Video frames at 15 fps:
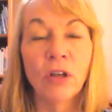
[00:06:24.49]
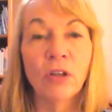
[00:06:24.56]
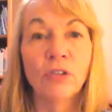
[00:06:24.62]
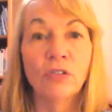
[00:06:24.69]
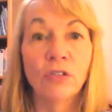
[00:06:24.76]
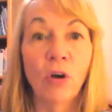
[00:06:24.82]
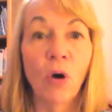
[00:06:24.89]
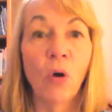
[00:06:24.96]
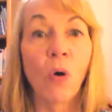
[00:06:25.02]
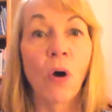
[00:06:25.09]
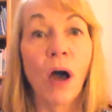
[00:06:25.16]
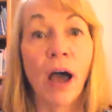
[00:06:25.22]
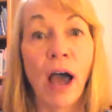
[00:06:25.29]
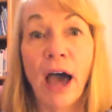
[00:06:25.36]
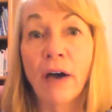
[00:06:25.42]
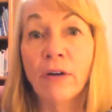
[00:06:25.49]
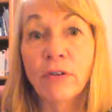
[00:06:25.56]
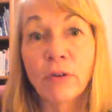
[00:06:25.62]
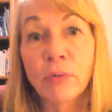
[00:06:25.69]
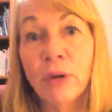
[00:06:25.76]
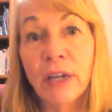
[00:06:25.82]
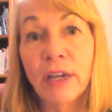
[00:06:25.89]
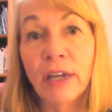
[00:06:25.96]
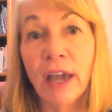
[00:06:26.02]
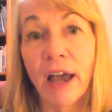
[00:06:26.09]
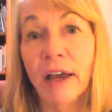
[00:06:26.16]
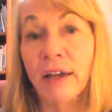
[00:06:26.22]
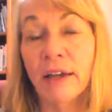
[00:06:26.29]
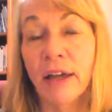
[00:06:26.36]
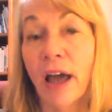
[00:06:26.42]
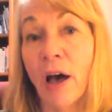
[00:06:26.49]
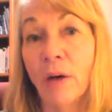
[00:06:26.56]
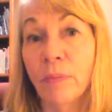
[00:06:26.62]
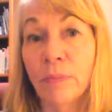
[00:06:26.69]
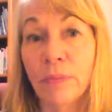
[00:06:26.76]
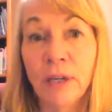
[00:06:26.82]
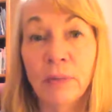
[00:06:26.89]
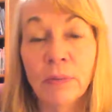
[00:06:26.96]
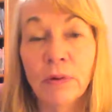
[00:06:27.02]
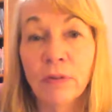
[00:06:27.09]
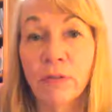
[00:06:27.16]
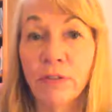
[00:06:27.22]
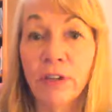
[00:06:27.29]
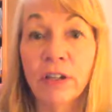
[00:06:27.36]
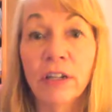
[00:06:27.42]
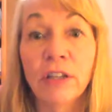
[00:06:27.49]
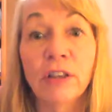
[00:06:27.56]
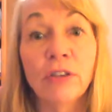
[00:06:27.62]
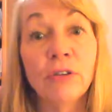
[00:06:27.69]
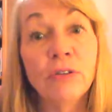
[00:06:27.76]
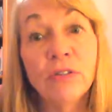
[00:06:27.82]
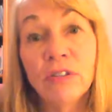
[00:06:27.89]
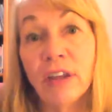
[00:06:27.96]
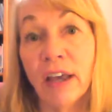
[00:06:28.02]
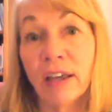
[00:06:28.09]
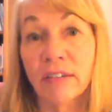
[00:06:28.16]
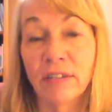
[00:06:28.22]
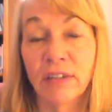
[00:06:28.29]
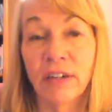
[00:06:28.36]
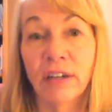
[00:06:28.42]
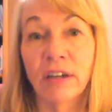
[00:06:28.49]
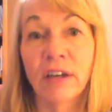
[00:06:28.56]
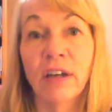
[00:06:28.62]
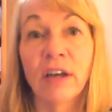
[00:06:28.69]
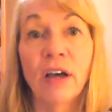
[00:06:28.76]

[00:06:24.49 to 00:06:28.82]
So how do we help people feel enthusiastic